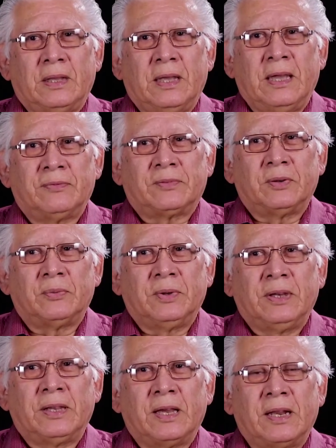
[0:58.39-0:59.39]
after
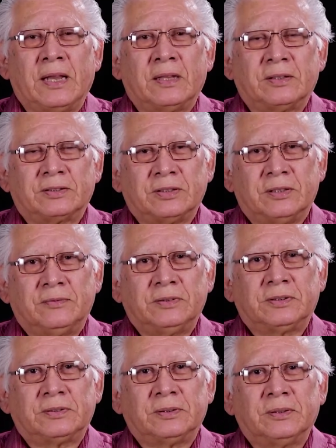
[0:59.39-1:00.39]
we got out of the
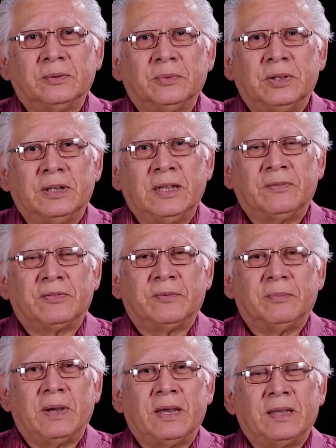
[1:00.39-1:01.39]
service, we lived with
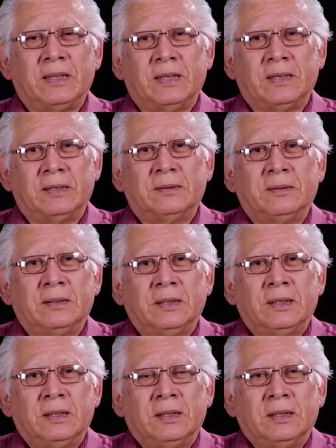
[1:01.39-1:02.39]
my
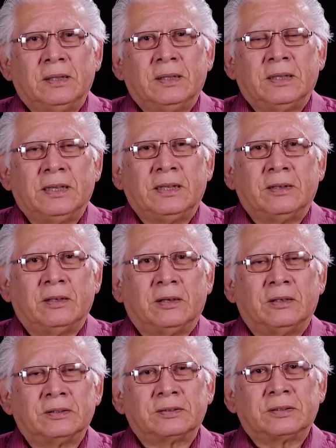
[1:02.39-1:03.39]

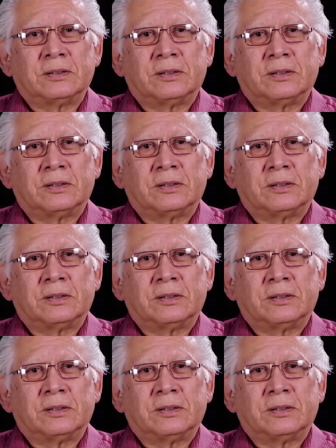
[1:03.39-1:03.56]
in-laws,